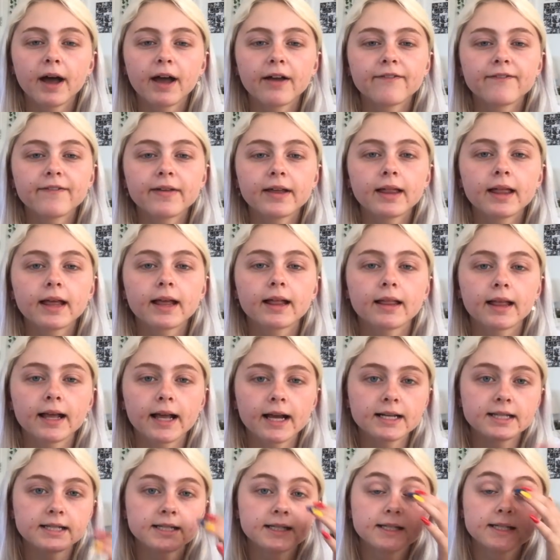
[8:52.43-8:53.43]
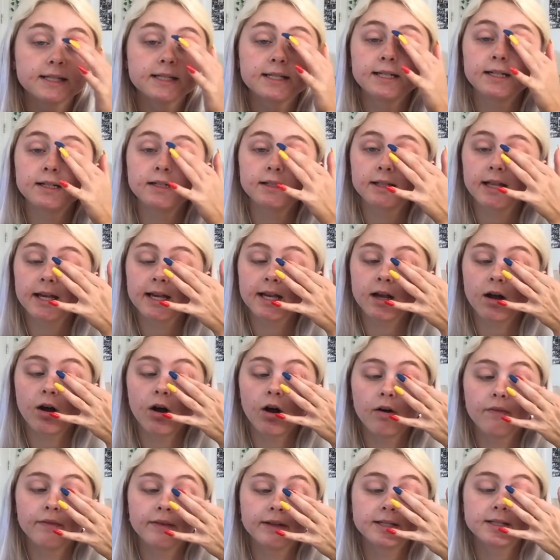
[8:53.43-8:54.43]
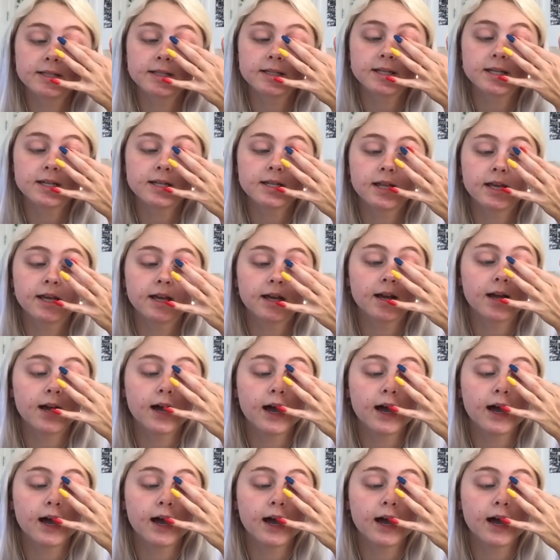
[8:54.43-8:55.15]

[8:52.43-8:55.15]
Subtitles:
I feel like I still like obviously like